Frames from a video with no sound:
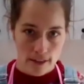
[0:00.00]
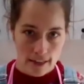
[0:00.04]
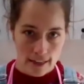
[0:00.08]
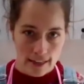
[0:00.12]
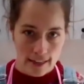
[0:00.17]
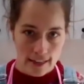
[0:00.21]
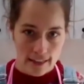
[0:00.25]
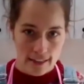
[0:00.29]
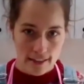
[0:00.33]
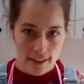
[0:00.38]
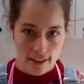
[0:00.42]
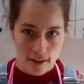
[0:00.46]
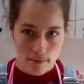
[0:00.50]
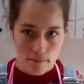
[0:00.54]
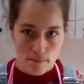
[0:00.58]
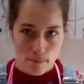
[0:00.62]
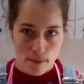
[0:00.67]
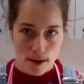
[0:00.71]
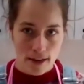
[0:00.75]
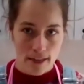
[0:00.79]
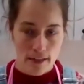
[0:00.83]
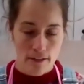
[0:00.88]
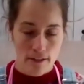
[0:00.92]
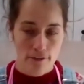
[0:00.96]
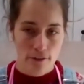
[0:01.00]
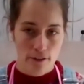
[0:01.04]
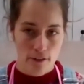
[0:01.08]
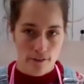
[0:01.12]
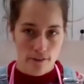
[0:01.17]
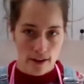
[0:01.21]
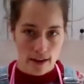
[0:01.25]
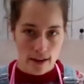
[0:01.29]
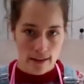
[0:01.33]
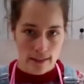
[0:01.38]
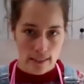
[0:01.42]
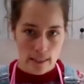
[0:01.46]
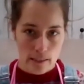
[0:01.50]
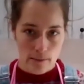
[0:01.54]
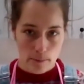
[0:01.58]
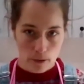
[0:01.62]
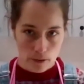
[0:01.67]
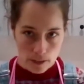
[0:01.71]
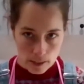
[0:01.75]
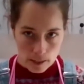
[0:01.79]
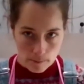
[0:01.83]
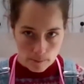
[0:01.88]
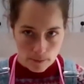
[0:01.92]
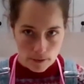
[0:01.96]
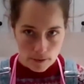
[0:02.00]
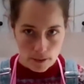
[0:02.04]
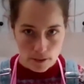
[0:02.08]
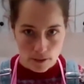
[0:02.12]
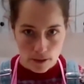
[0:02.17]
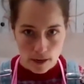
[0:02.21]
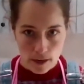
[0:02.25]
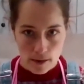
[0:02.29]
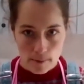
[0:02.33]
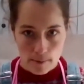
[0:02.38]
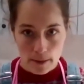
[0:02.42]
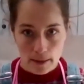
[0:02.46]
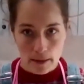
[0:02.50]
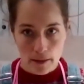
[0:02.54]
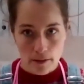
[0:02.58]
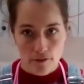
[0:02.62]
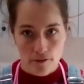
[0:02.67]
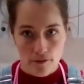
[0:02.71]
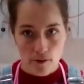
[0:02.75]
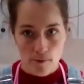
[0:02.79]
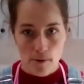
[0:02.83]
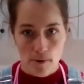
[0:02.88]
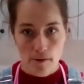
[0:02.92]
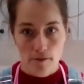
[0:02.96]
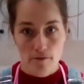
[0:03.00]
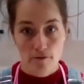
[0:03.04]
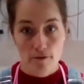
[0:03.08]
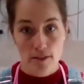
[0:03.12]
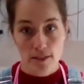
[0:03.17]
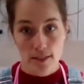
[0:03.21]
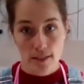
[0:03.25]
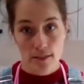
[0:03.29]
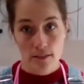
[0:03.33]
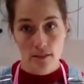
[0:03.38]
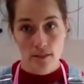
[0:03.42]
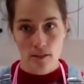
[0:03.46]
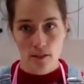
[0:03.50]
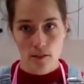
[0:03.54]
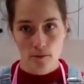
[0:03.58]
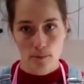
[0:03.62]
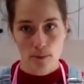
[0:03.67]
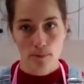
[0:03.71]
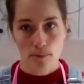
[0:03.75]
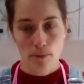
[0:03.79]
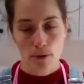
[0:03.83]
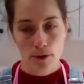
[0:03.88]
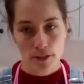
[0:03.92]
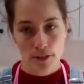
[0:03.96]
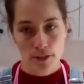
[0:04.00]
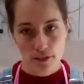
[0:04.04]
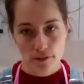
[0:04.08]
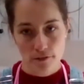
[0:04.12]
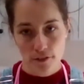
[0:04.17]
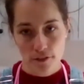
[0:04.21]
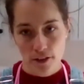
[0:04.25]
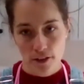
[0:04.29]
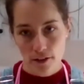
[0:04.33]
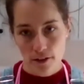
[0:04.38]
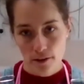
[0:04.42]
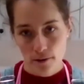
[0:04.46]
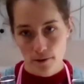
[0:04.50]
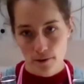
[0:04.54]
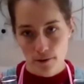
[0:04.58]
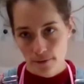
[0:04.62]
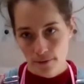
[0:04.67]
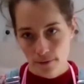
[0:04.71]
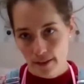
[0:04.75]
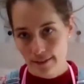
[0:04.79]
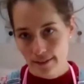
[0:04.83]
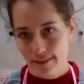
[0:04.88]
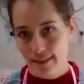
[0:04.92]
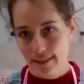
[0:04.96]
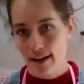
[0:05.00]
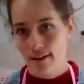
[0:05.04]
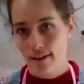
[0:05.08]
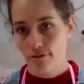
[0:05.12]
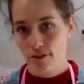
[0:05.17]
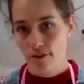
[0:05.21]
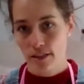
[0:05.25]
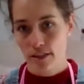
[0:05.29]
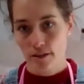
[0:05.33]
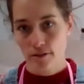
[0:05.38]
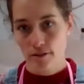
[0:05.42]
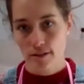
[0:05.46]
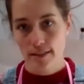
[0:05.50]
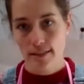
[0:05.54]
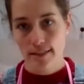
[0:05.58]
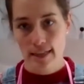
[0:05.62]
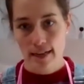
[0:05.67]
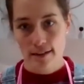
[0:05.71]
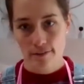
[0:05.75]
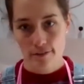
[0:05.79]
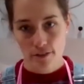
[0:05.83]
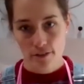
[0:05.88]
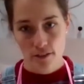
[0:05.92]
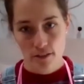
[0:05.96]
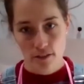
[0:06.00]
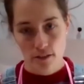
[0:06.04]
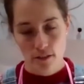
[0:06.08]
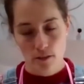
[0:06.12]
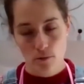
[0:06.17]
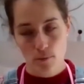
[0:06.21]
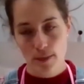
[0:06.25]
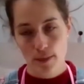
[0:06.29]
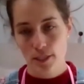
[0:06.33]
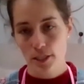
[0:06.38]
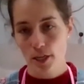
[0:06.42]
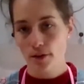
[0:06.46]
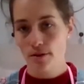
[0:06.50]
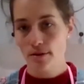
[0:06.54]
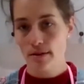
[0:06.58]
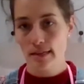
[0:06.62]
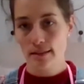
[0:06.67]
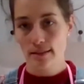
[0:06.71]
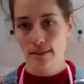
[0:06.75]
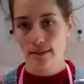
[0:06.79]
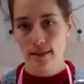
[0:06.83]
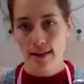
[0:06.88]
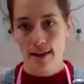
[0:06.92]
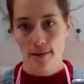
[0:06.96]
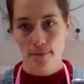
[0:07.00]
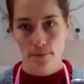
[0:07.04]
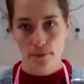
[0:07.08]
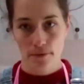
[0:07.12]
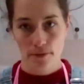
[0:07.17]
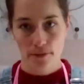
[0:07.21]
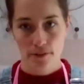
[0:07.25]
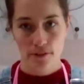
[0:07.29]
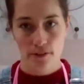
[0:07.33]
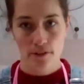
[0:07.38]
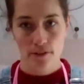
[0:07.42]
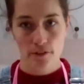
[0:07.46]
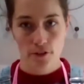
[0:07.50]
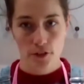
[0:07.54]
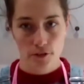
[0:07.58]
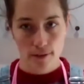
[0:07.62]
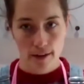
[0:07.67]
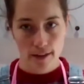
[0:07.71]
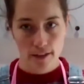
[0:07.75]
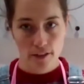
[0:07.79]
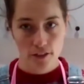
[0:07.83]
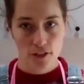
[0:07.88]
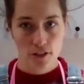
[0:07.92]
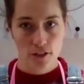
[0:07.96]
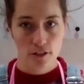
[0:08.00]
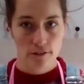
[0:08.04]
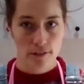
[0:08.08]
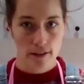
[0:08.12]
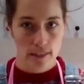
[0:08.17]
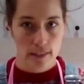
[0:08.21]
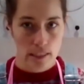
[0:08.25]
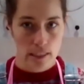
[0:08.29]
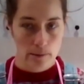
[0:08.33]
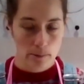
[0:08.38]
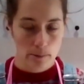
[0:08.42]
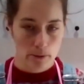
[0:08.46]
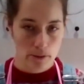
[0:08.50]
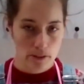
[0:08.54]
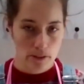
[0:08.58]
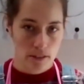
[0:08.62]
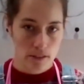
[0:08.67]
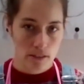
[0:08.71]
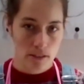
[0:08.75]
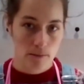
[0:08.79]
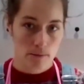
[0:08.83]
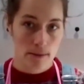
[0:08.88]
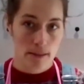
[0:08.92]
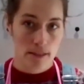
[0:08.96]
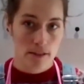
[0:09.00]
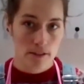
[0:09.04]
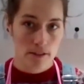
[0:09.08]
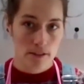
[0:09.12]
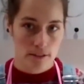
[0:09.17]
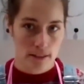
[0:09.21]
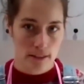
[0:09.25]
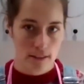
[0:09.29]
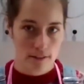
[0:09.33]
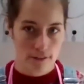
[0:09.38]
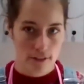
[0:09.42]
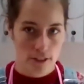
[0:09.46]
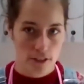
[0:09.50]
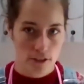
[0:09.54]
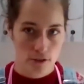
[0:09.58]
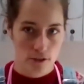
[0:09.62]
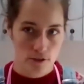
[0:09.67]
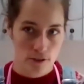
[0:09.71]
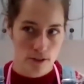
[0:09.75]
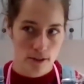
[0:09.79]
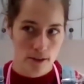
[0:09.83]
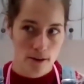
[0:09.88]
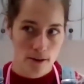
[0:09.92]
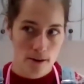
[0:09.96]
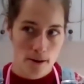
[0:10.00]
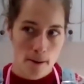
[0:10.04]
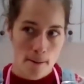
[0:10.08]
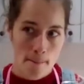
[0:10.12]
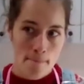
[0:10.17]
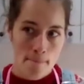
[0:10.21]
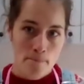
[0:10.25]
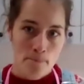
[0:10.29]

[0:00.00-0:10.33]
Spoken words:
really mindful about antibiotic prescribing from a resistance point of view. There's ever increasing evidence that we don't need the lengths and duration of antibiotics that we're using for children.